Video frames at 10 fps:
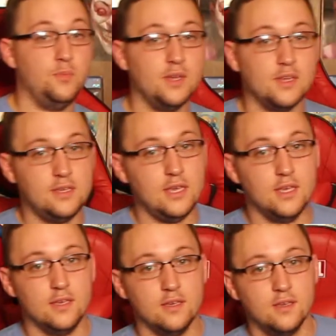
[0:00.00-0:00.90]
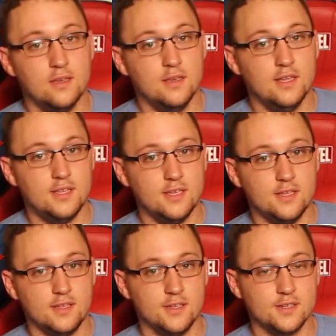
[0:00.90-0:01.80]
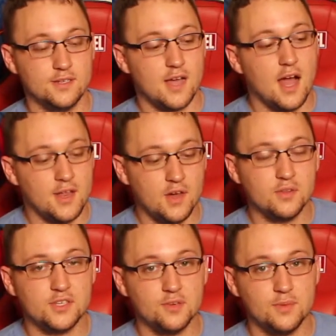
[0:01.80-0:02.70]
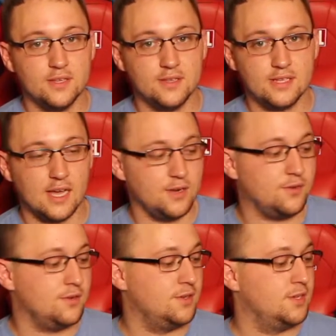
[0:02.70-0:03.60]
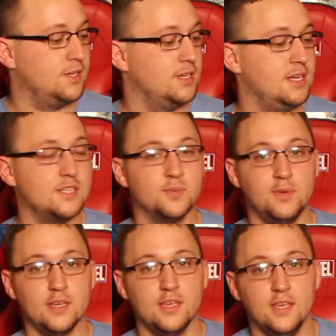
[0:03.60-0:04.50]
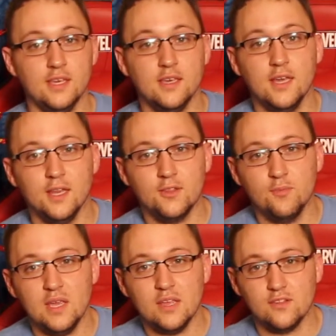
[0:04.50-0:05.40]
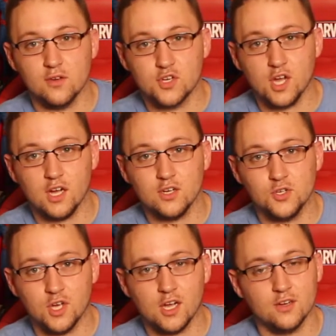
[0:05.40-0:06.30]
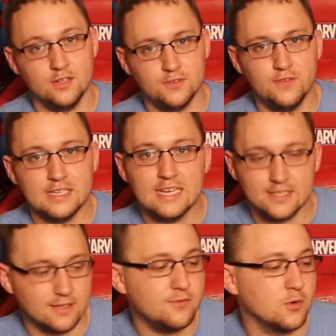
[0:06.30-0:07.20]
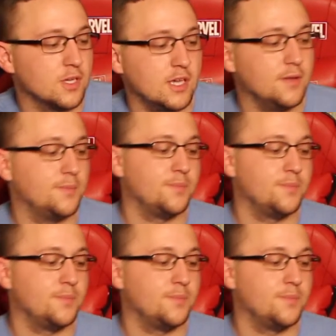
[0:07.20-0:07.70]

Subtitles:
big key at the end of this. I know it's gonna be in the title. It's a big key, and it's me, so shocker, shocker, it's a Fantastic Four key.